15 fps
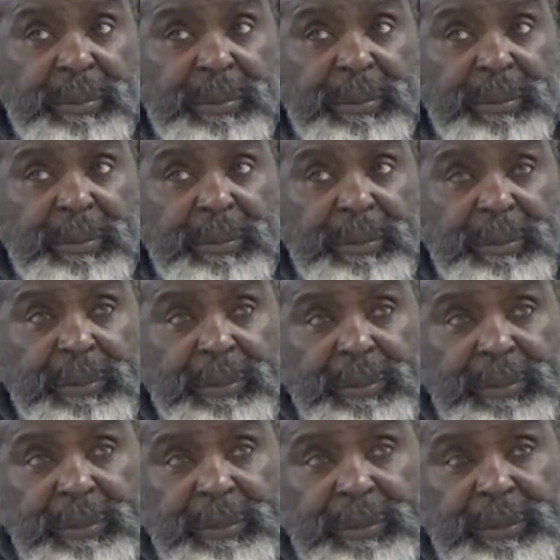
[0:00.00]

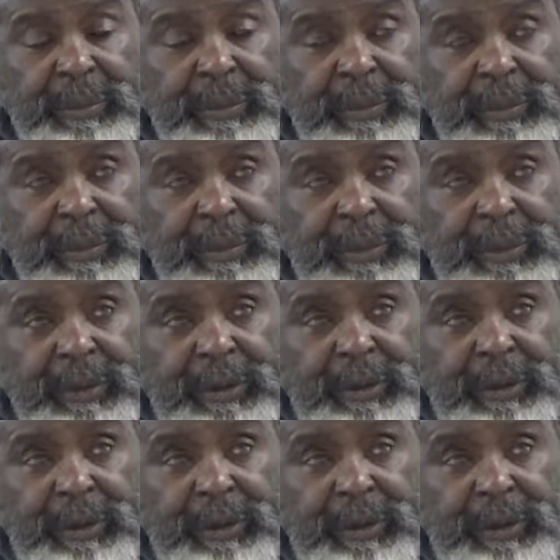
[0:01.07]
Nothing is said.